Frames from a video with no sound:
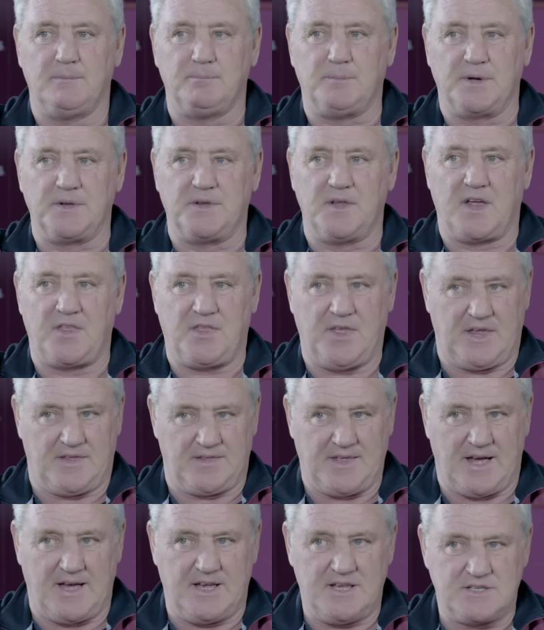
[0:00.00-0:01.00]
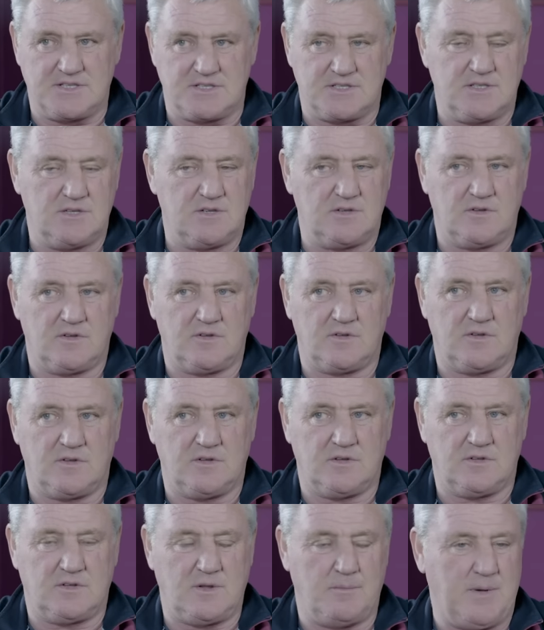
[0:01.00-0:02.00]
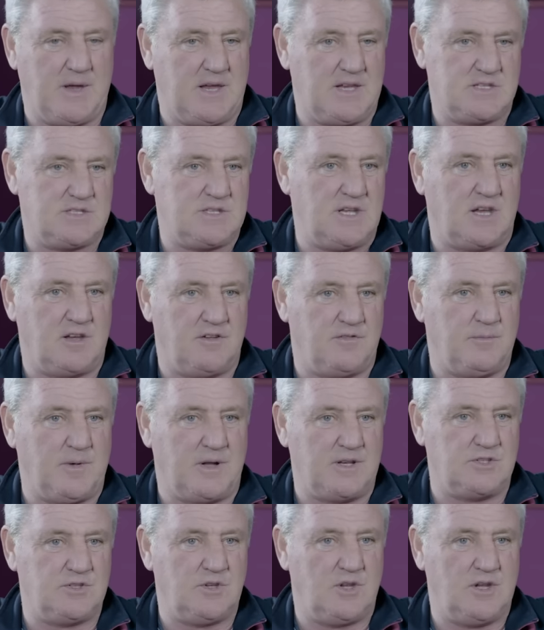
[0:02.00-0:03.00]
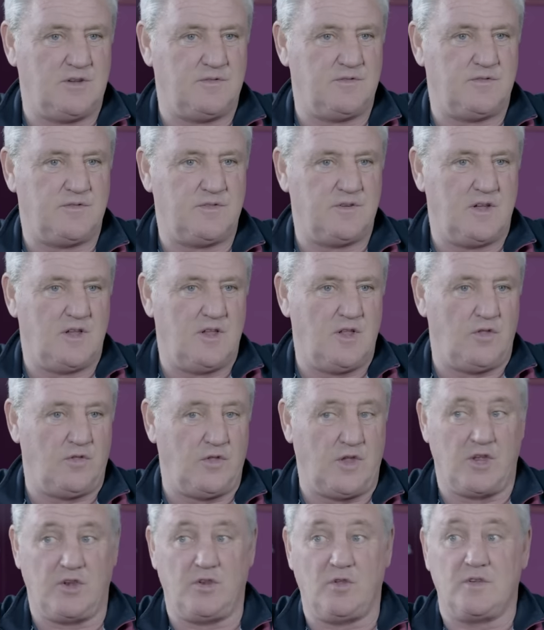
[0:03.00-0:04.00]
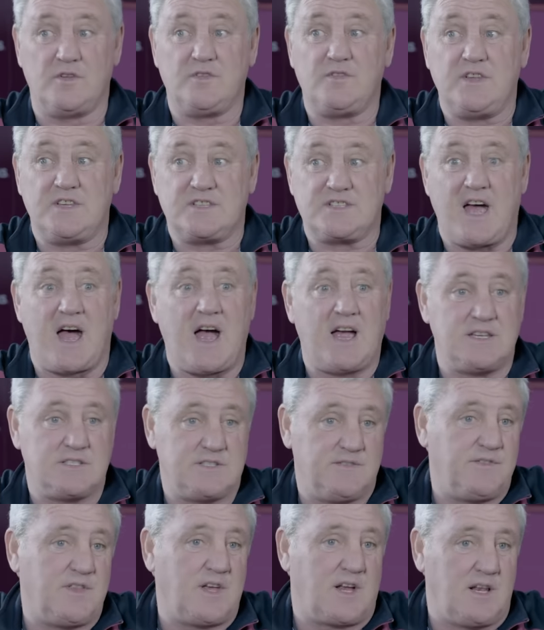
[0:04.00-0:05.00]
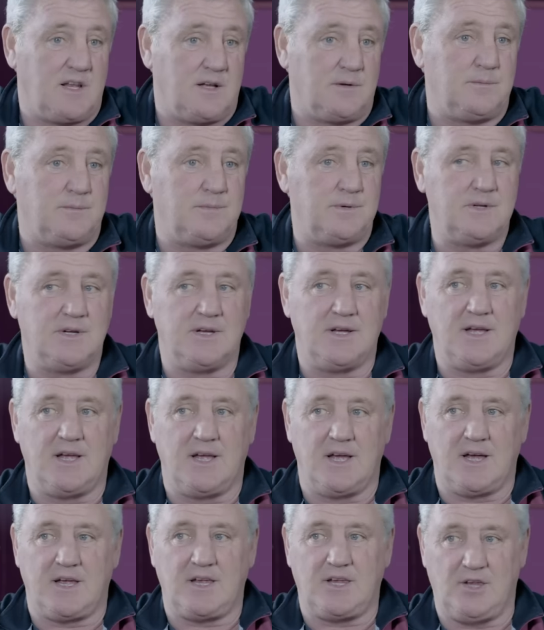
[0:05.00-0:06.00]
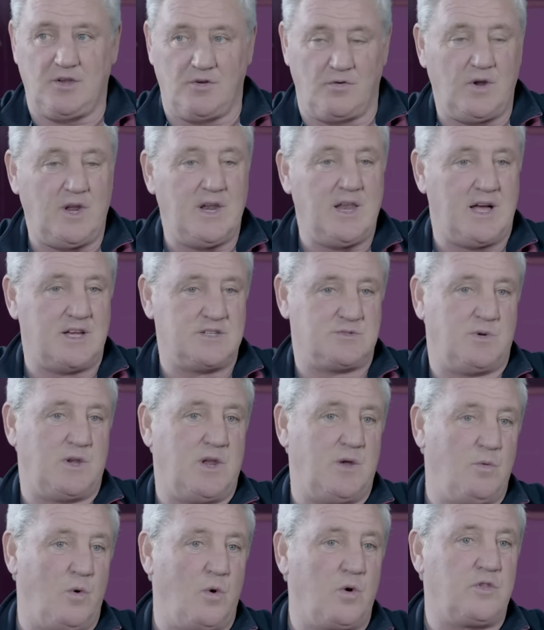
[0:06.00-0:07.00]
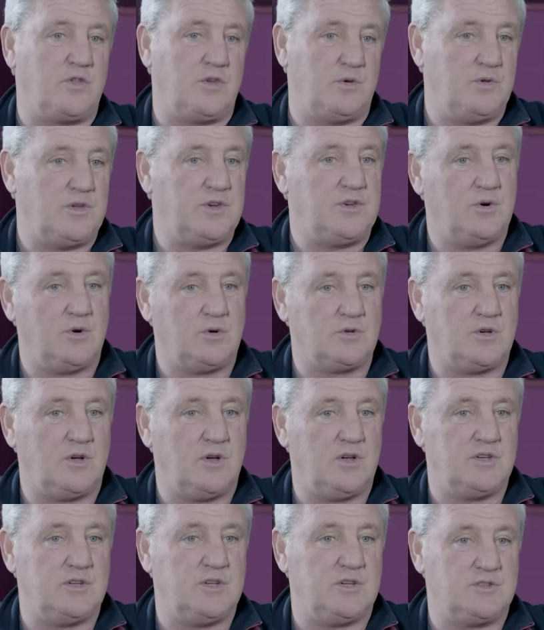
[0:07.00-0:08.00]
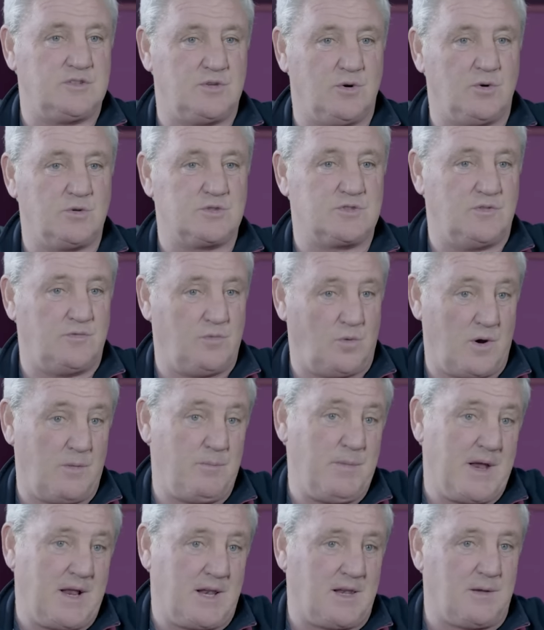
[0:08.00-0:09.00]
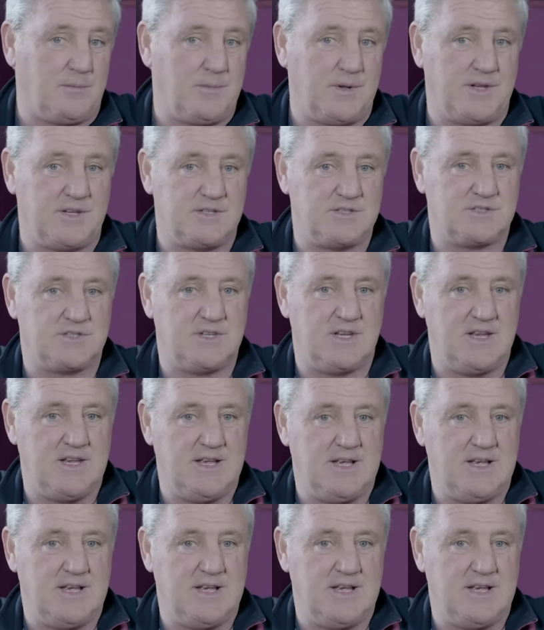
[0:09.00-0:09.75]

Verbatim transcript: But I think that is the biggest thing of, man, the, the size of the club. You realise when you walk through the door, doors of what a big club it is.